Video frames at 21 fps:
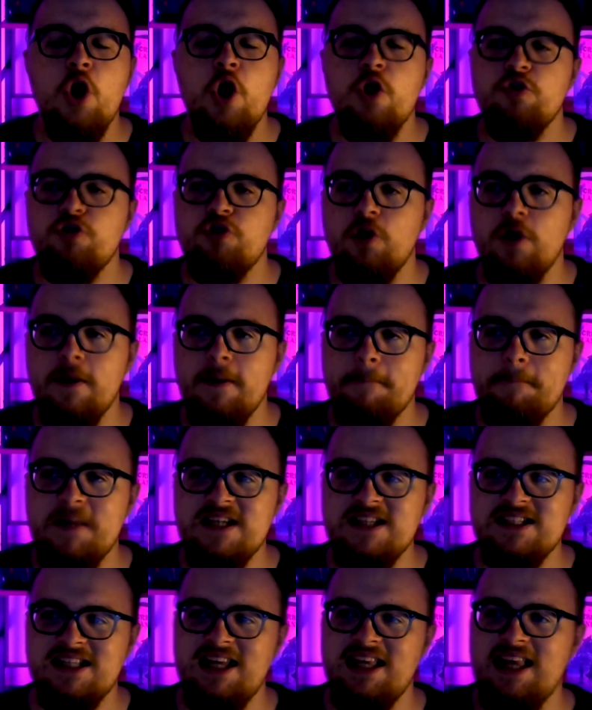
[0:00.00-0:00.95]
so it
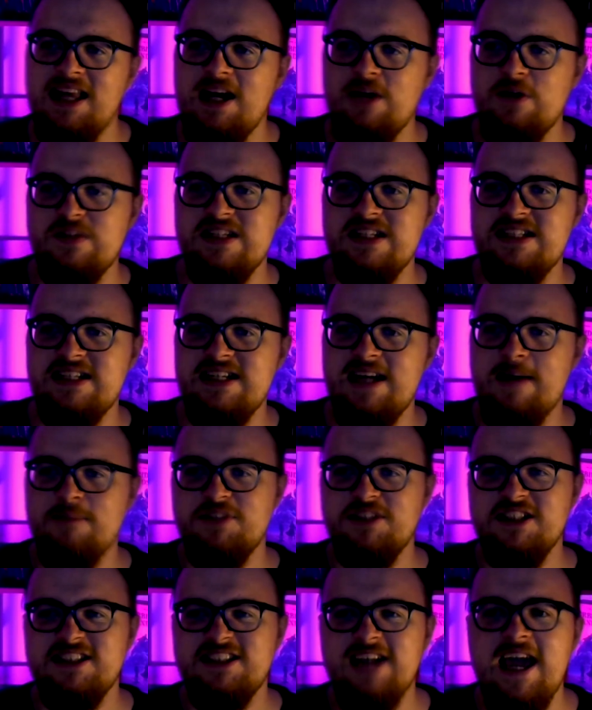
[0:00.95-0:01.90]
basically allows the
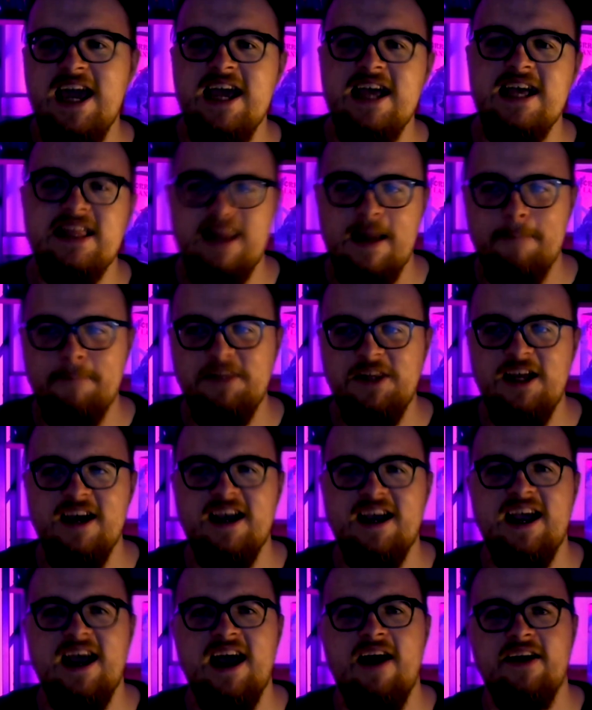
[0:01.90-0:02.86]
DM to take that
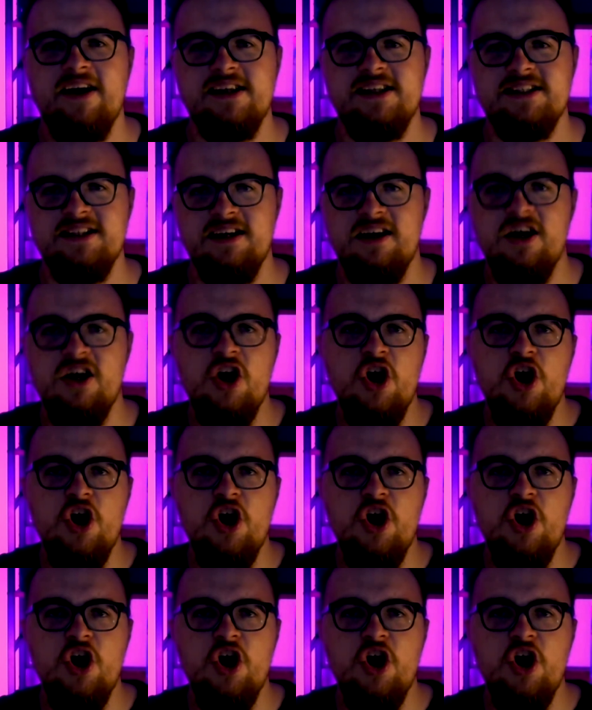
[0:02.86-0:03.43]
player character